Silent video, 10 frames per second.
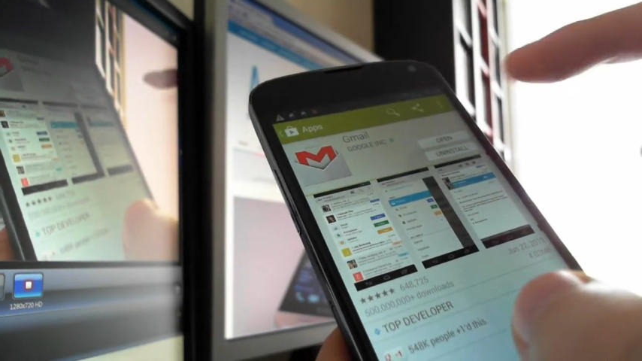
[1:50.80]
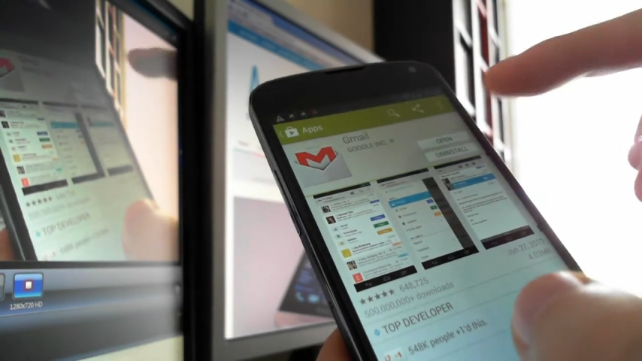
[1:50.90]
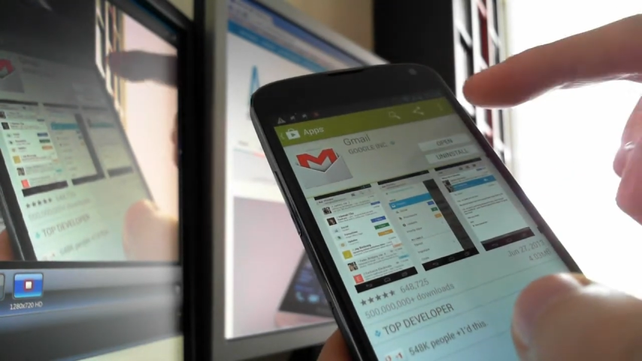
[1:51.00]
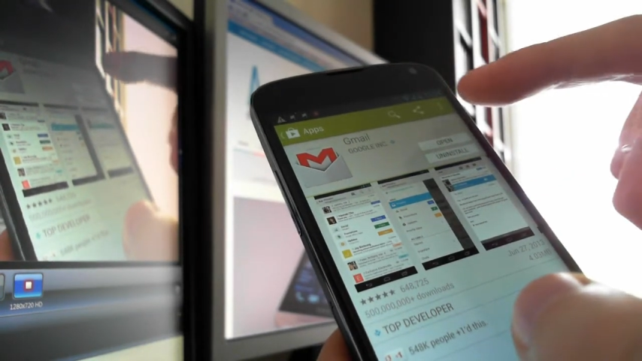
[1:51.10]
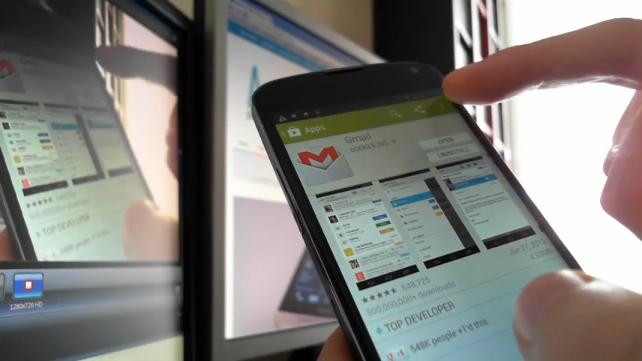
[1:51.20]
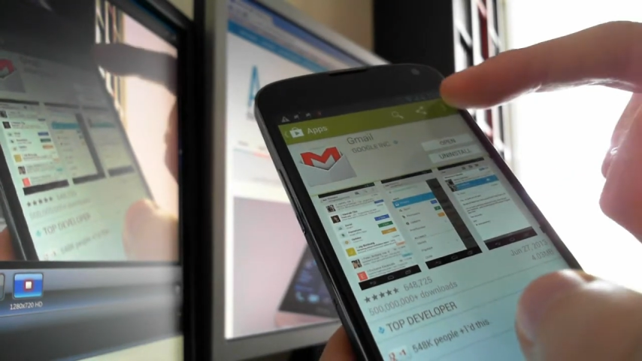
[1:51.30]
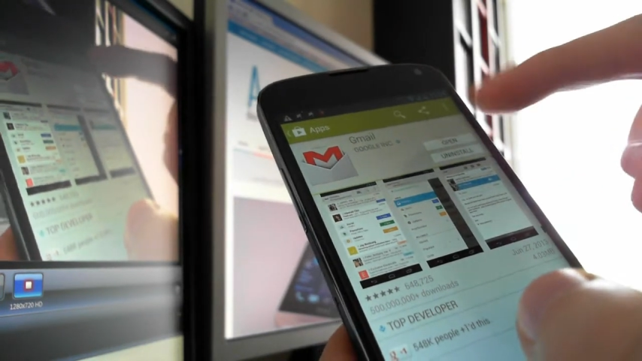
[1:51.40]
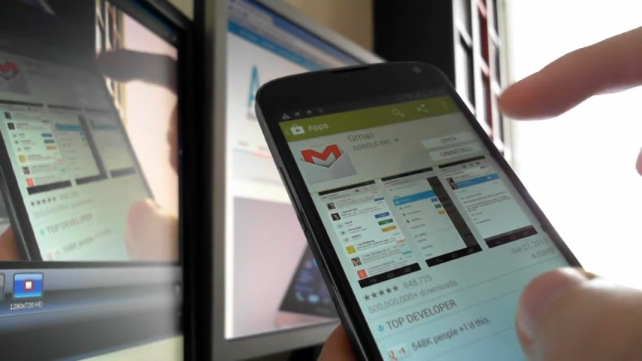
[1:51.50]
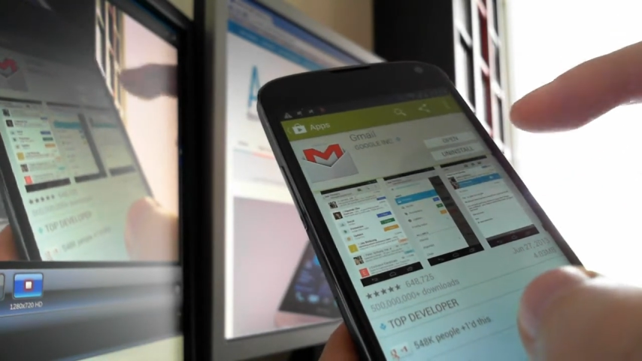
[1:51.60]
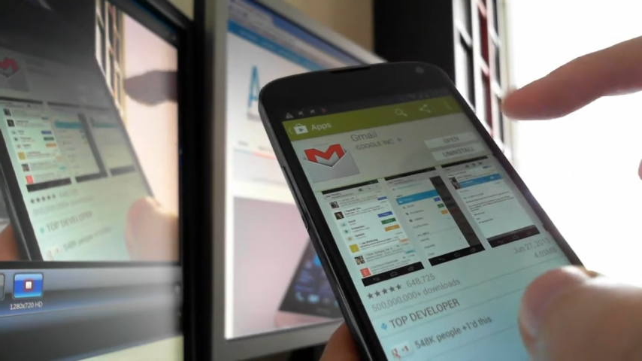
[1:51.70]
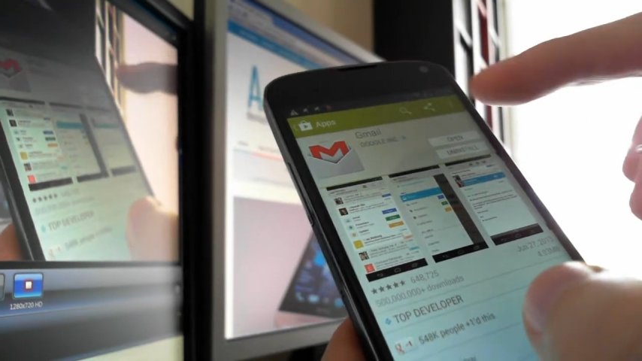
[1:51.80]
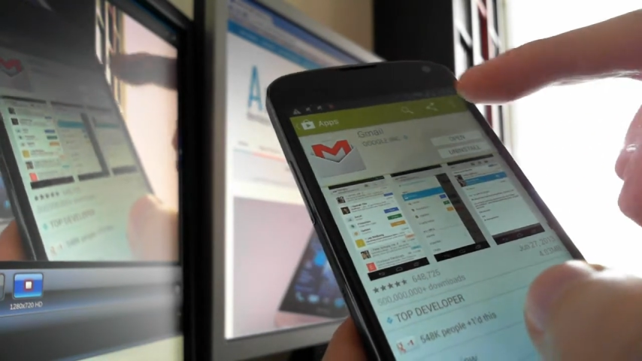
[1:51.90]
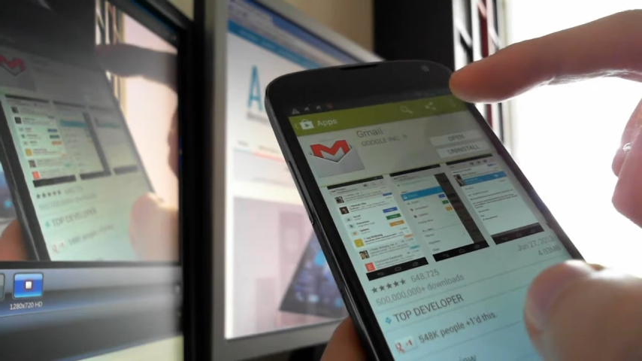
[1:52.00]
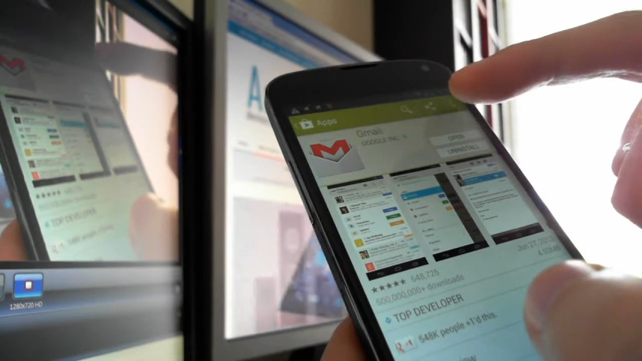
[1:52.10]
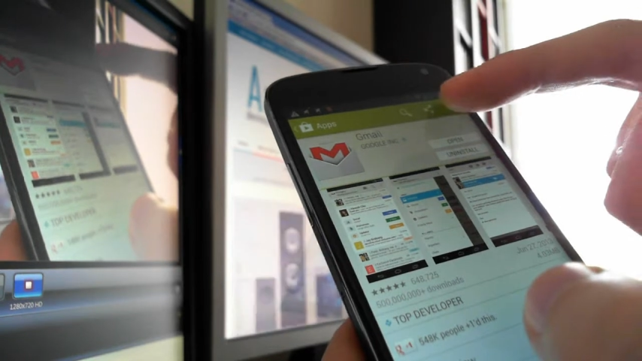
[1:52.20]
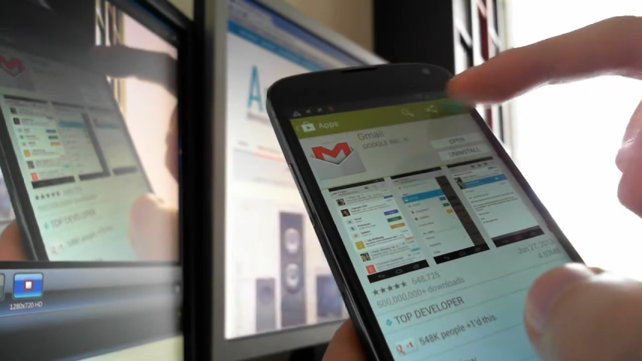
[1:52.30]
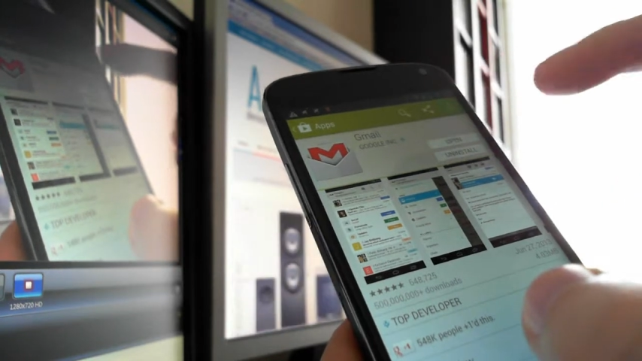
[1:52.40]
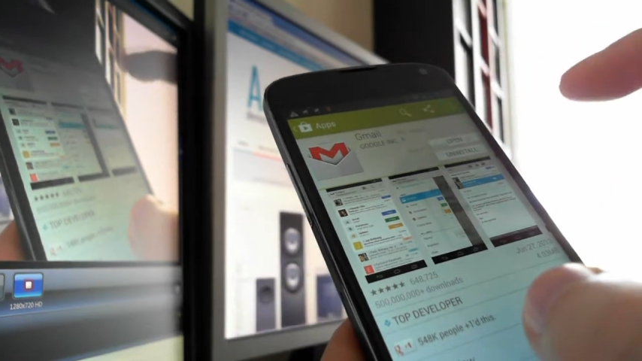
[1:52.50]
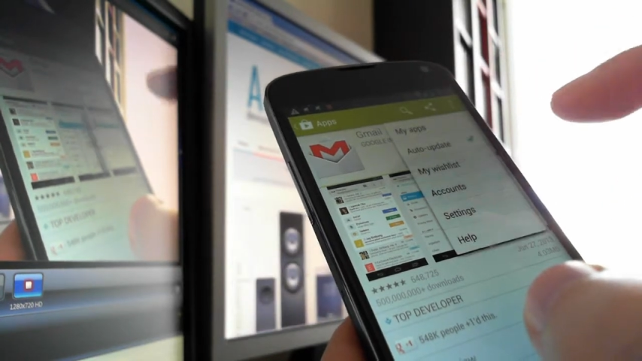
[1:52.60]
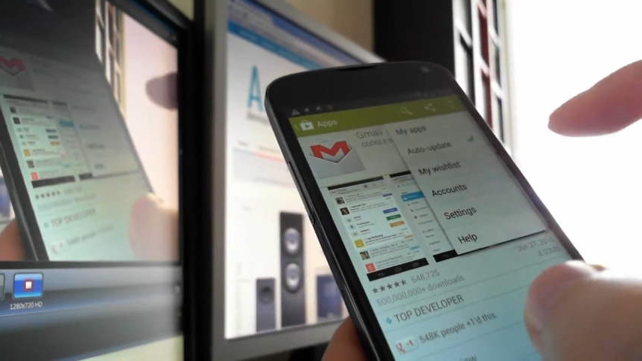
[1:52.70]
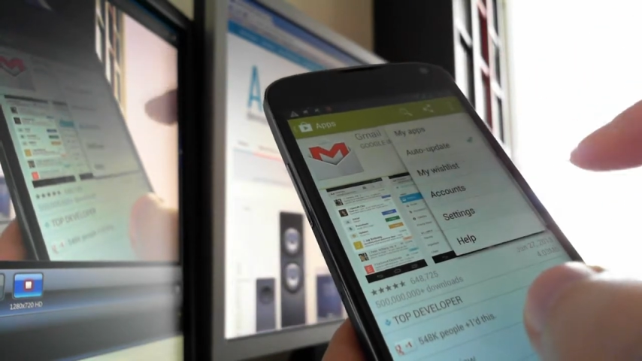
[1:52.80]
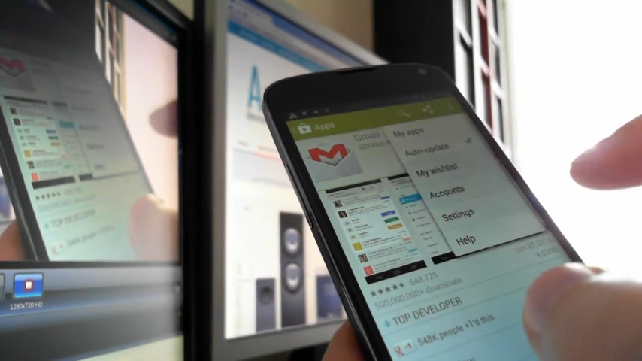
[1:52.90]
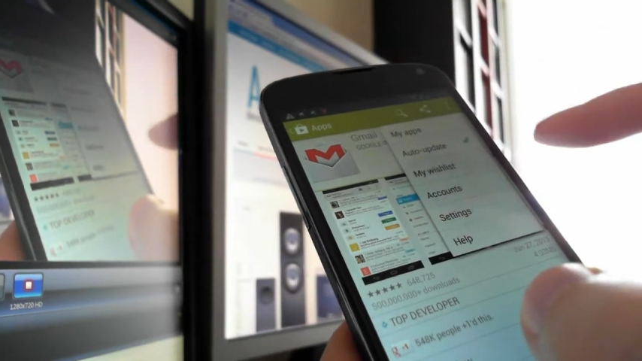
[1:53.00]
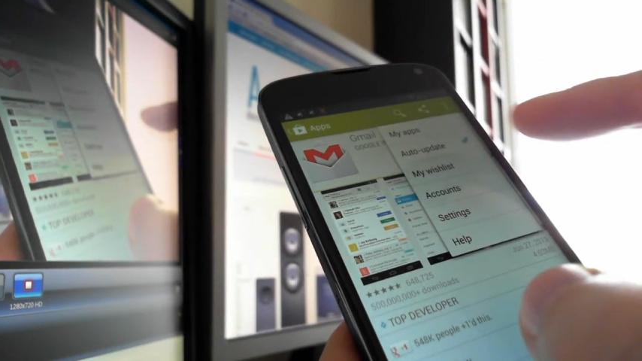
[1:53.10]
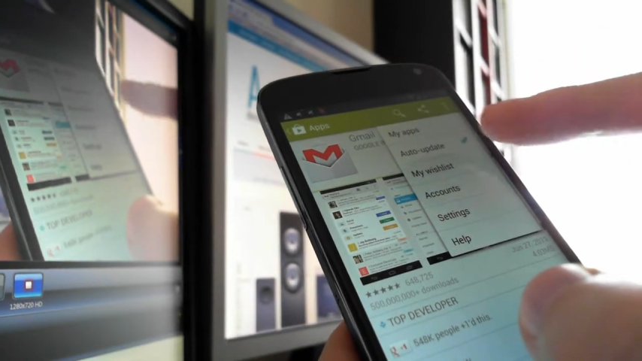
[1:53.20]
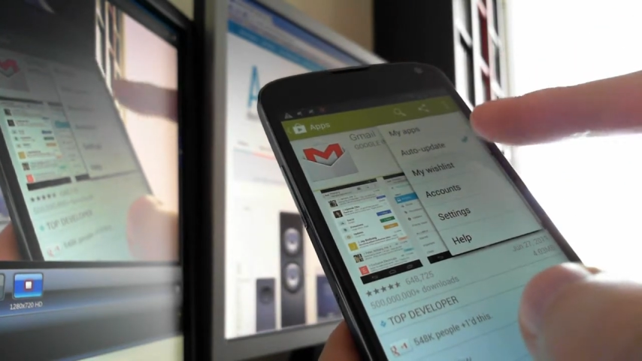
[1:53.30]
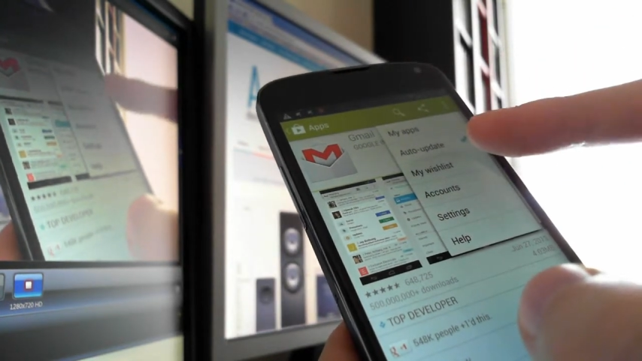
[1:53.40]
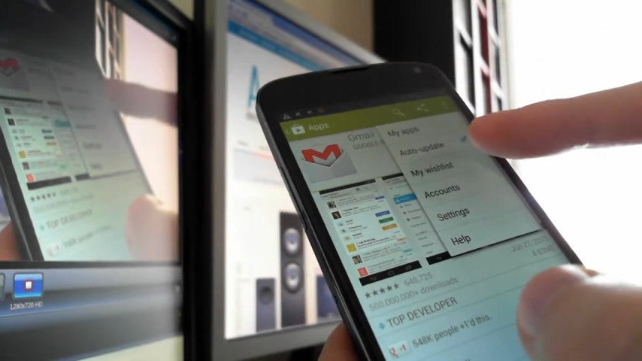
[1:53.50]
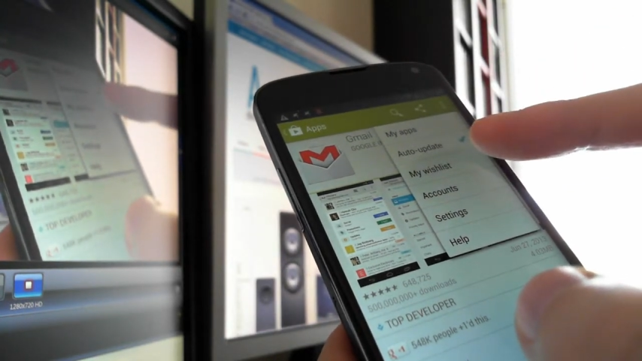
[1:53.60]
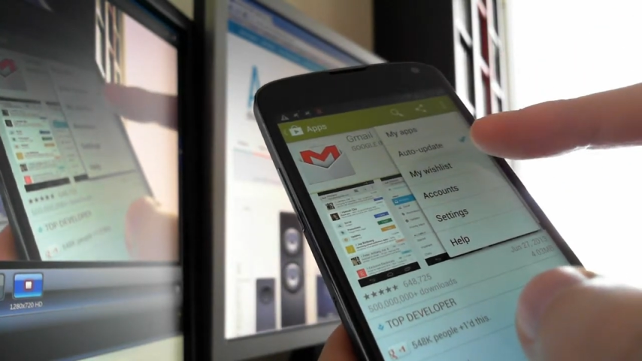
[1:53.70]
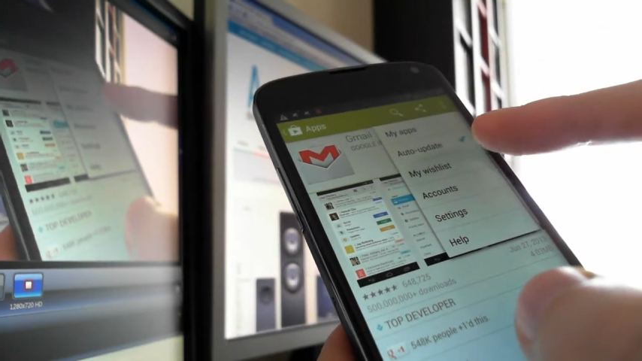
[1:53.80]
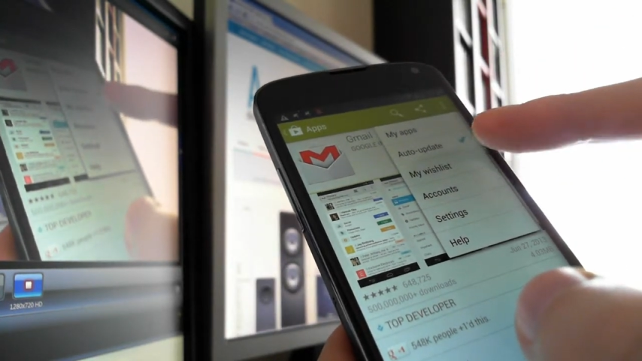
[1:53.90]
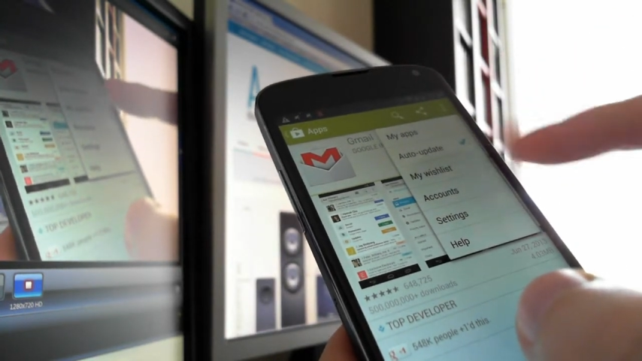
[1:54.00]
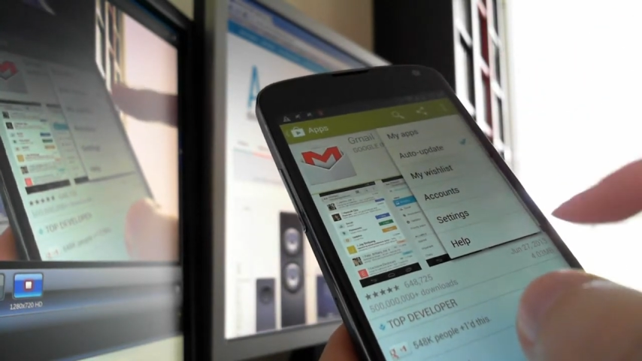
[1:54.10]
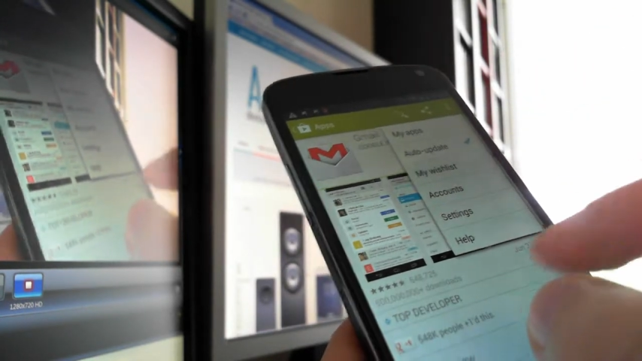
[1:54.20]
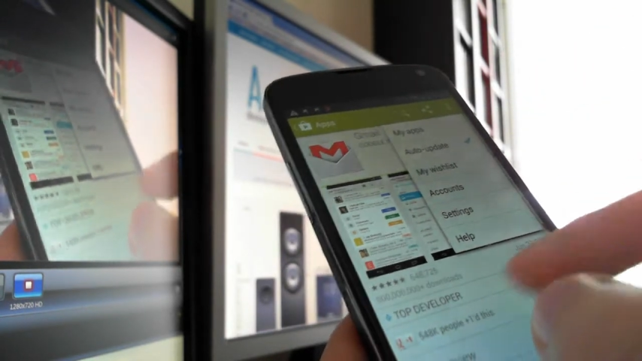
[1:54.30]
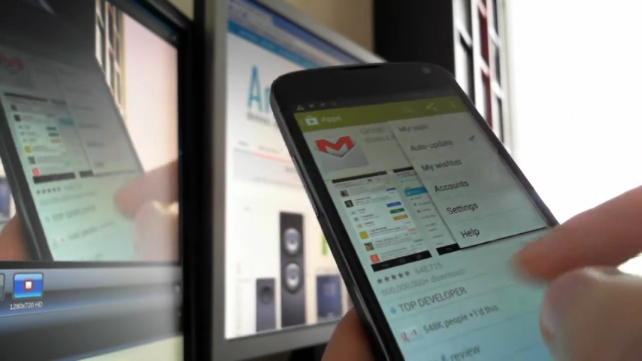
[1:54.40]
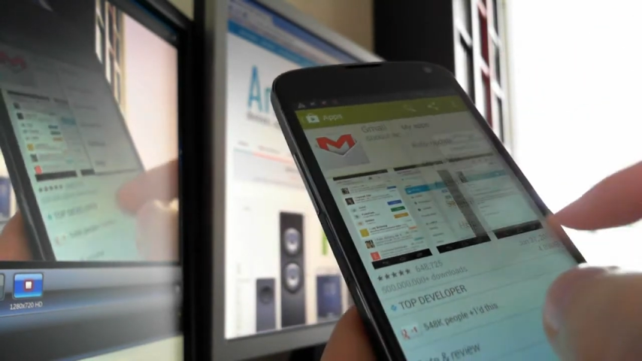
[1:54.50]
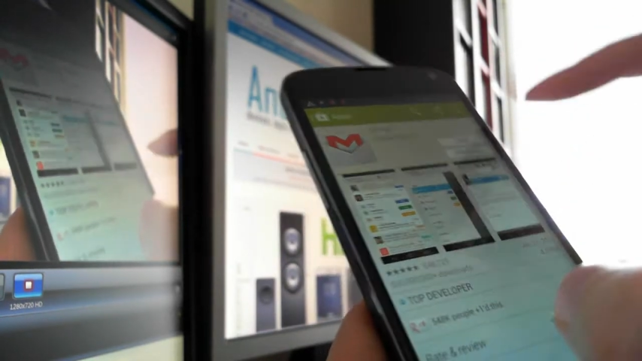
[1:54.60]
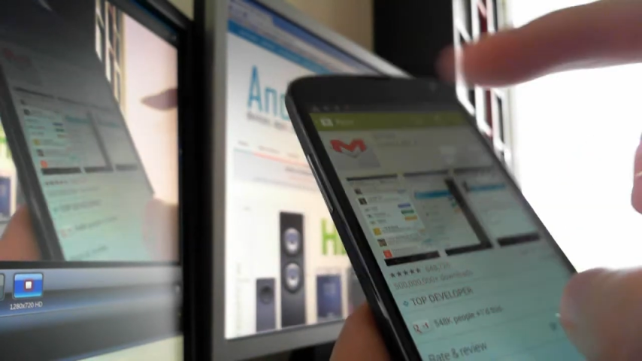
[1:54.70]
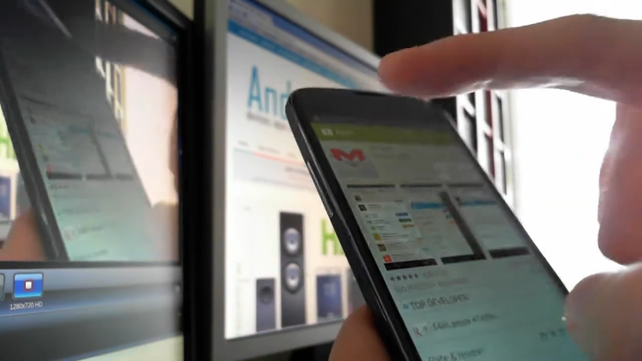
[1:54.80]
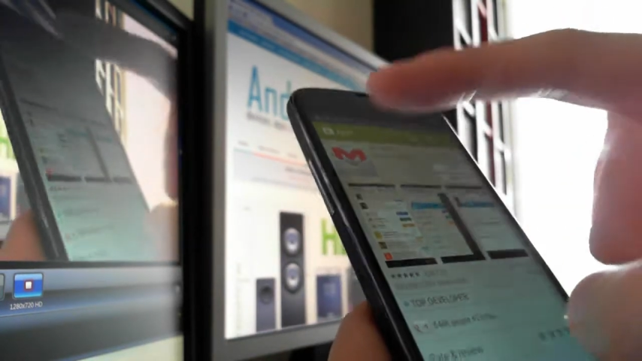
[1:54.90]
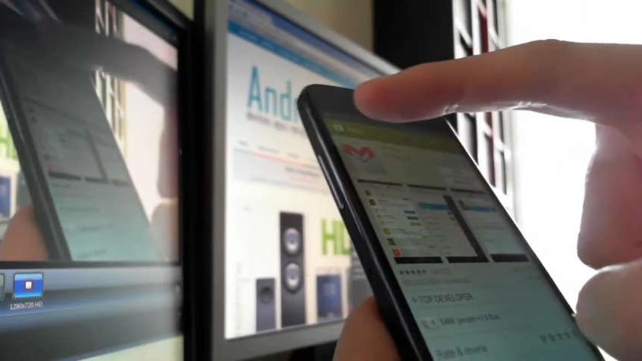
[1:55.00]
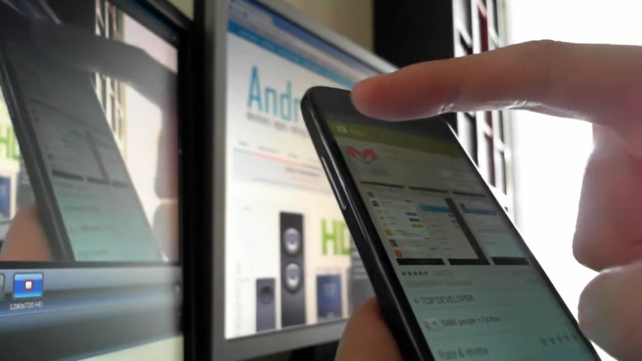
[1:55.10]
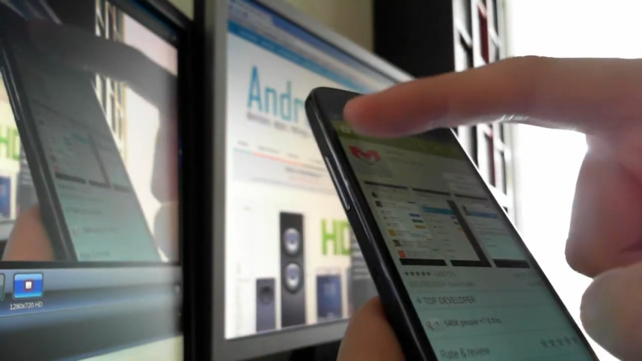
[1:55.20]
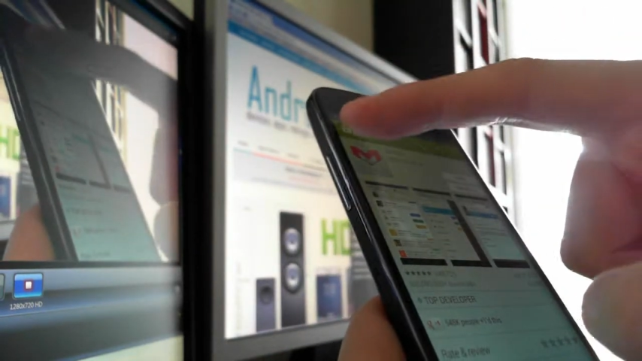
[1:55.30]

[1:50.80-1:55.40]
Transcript: [unreadable: no face in view]